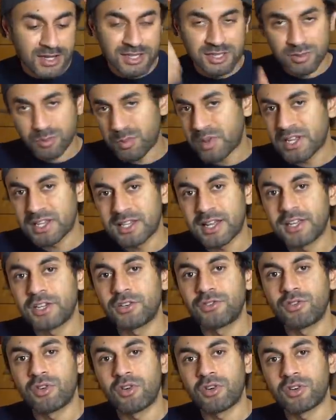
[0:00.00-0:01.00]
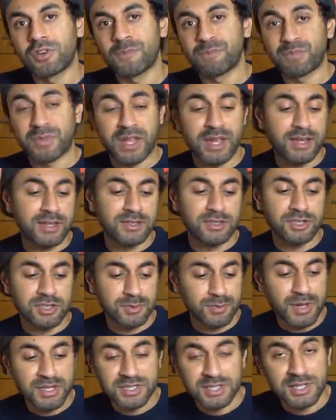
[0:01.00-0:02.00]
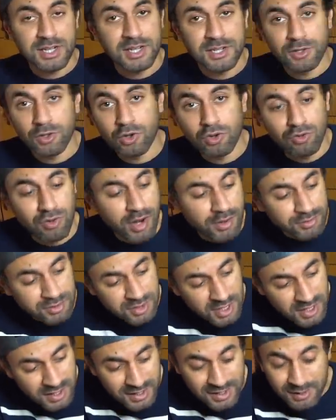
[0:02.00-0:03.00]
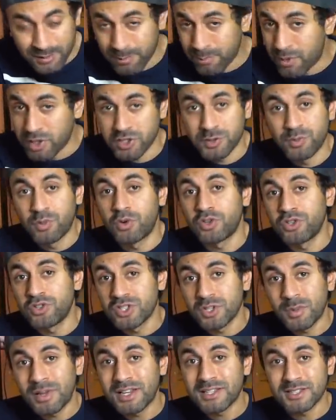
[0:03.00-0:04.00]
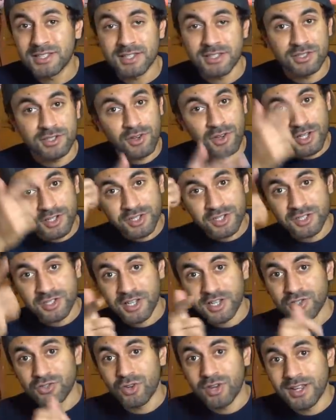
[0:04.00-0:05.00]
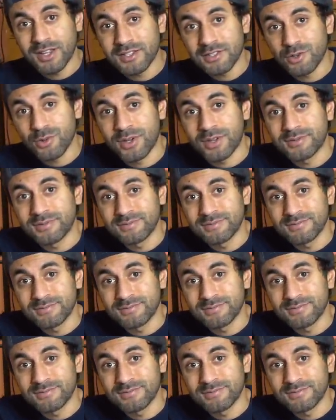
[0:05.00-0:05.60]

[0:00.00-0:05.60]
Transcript: speed that you're on, and just basically all around much more usability. So let's just get straight into it.